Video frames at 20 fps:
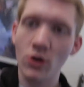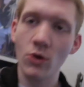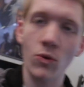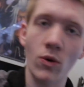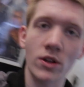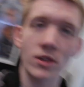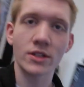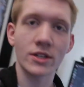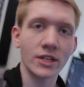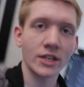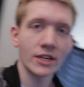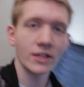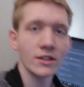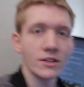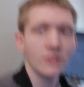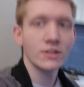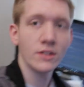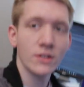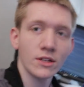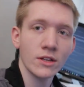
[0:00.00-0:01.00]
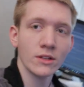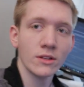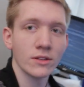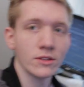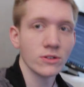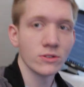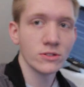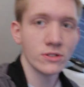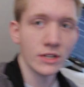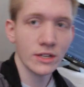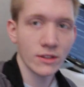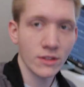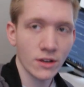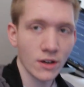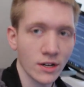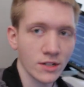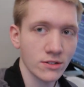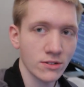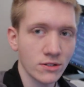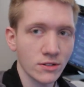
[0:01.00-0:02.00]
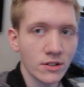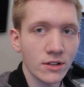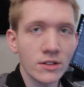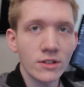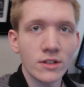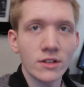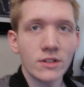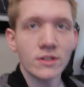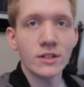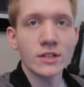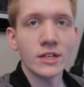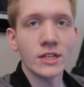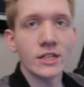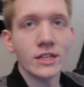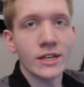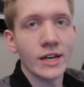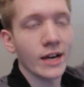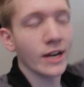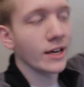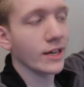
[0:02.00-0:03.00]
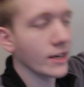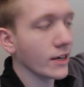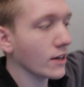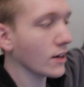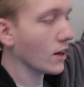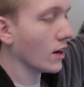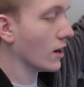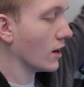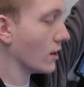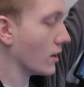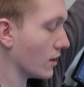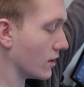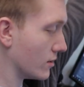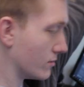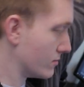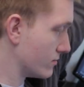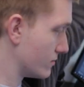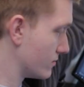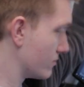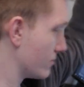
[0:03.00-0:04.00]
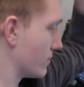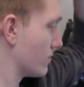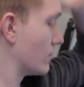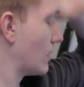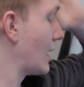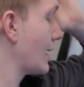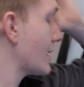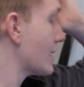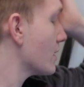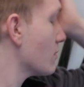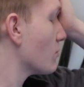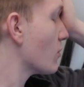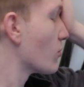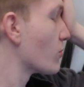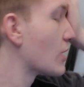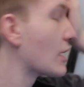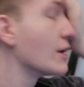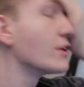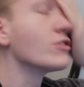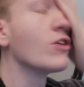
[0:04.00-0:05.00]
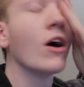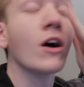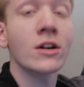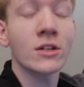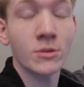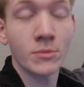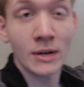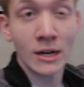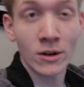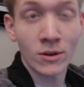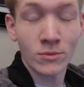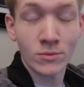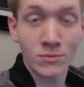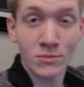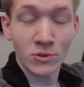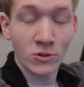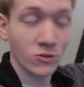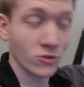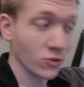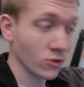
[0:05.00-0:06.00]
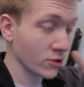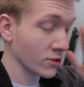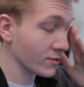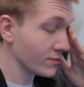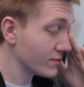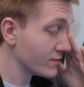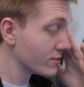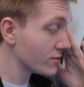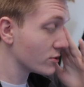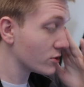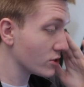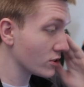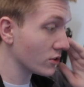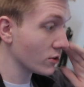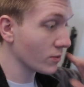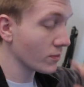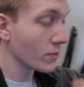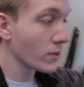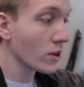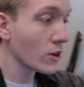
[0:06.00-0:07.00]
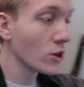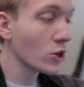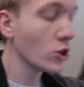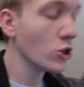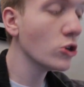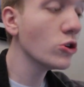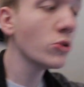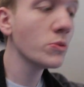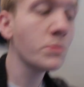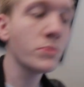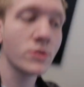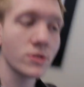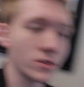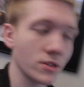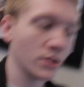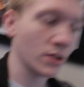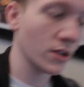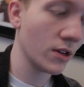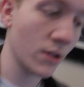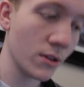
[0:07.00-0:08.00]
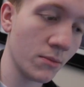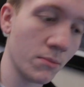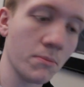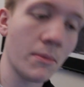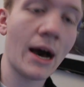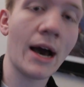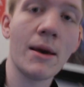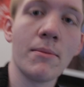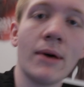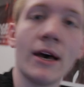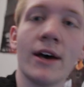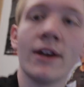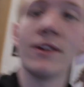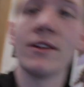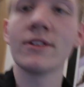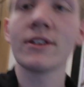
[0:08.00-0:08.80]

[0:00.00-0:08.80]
quality Thursday Thoughts. Yay. Um, I can't remember what I talked about before. So, oops, my bad.